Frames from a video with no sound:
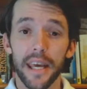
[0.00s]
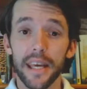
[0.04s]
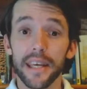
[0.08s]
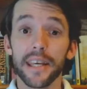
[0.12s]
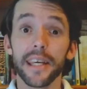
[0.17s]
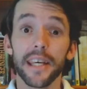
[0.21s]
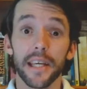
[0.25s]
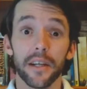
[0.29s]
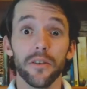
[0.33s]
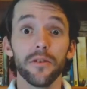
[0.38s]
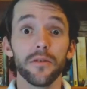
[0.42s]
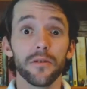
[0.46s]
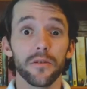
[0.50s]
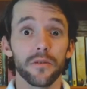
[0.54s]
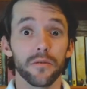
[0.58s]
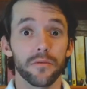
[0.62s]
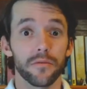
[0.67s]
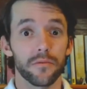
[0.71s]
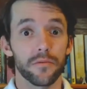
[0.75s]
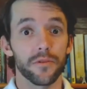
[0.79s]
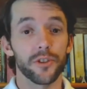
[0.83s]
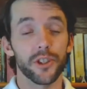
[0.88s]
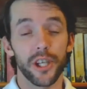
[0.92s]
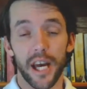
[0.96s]
they
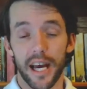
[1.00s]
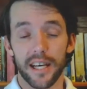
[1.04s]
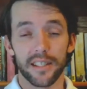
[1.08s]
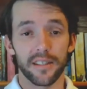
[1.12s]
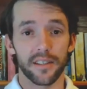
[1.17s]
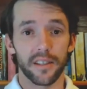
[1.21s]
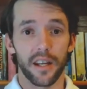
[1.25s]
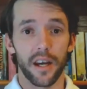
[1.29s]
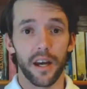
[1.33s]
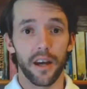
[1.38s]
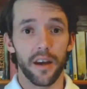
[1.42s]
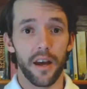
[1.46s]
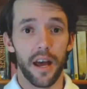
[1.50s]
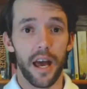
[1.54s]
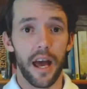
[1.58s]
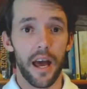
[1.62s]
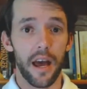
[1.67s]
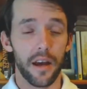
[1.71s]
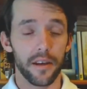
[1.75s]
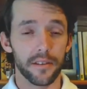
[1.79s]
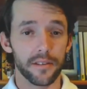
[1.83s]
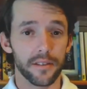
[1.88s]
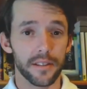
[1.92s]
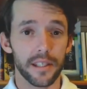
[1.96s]
kill Jasnah,
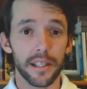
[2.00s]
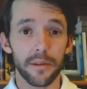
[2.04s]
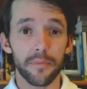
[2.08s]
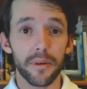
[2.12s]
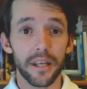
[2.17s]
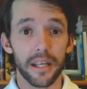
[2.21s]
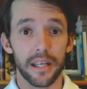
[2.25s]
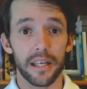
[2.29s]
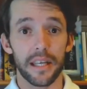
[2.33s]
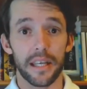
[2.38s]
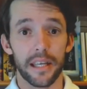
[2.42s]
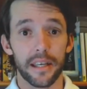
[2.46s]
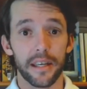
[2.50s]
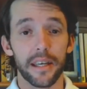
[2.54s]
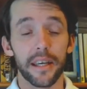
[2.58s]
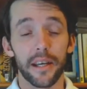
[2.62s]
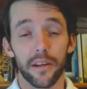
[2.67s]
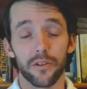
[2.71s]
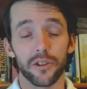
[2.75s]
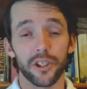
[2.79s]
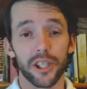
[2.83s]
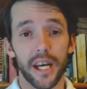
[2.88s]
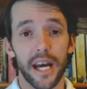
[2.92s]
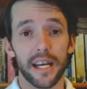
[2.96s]
seemingly
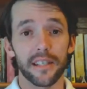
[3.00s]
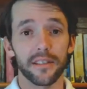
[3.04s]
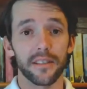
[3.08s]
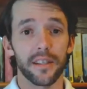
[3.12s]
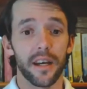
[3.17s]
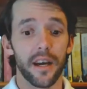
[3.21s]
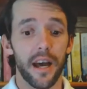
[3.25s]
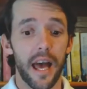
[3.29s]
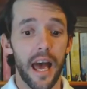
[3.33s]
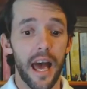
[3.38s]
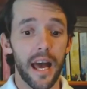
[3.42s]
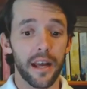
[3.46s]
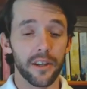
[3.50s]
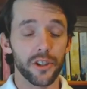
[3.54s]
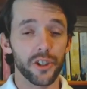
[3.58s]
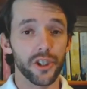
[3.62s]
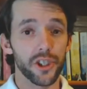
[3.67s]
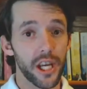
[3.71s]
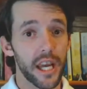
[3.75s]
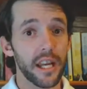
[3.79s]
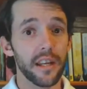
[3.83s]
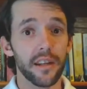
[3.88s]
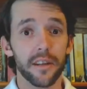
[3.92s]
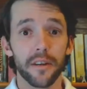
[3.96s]
kill Jasnah, and
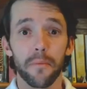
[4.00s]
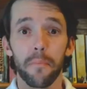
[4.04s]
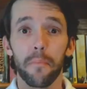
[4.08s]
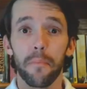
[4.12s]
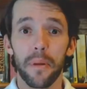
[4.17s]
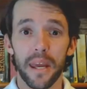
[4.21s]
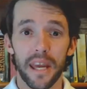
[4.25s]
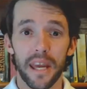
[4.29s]
Shallan